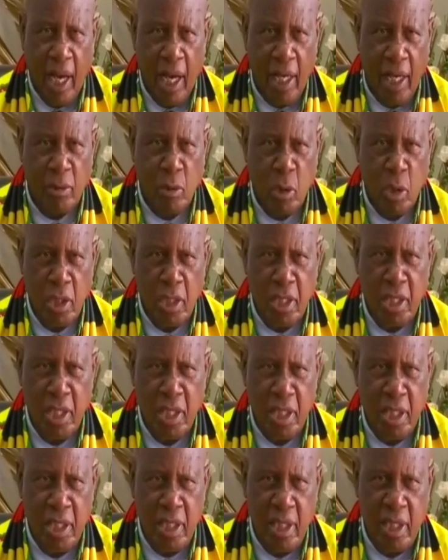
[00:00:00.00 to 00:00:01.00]
I don't
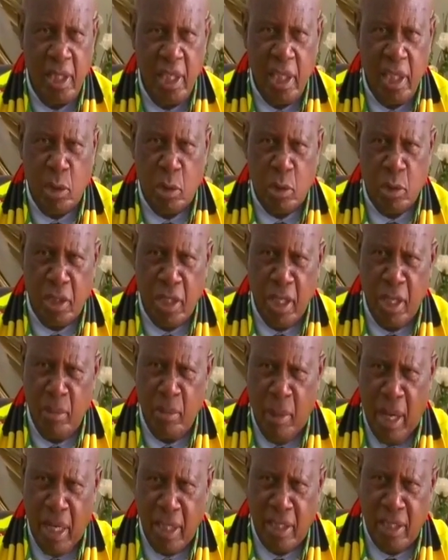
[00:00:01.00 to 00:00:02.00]
see need to say
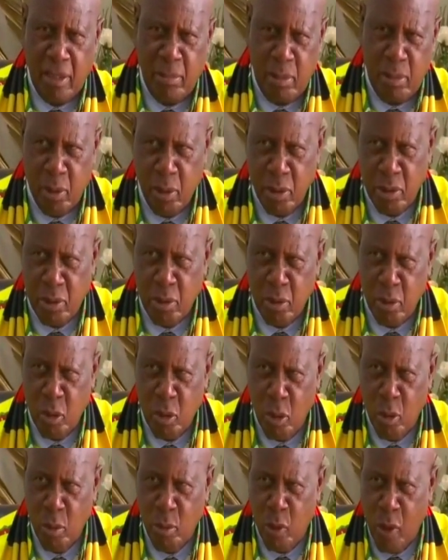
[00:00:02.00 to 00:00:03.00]
much because you
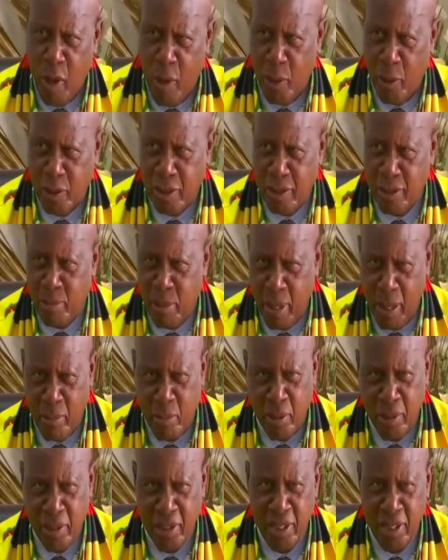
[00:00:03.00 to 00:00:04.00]
know more about
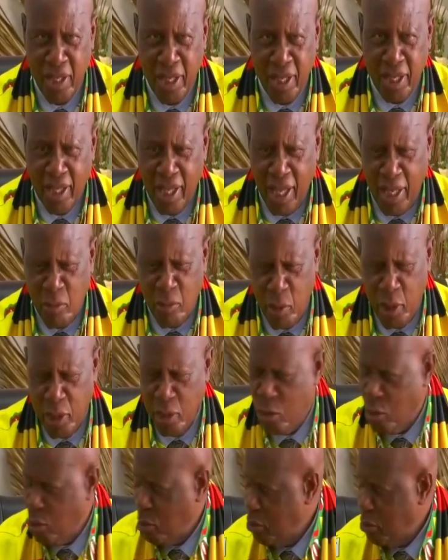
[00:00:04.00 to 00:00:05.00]
Zimbabwe than we
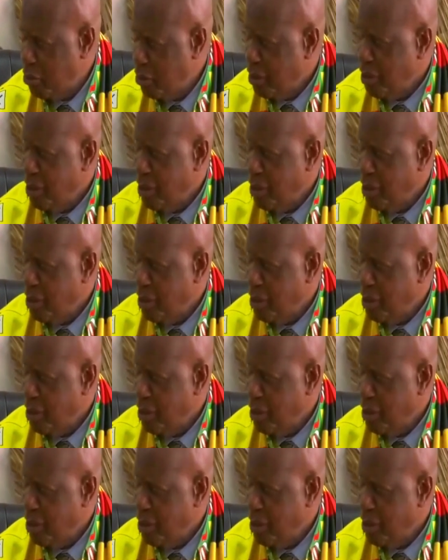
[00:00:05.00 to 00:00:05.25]
do.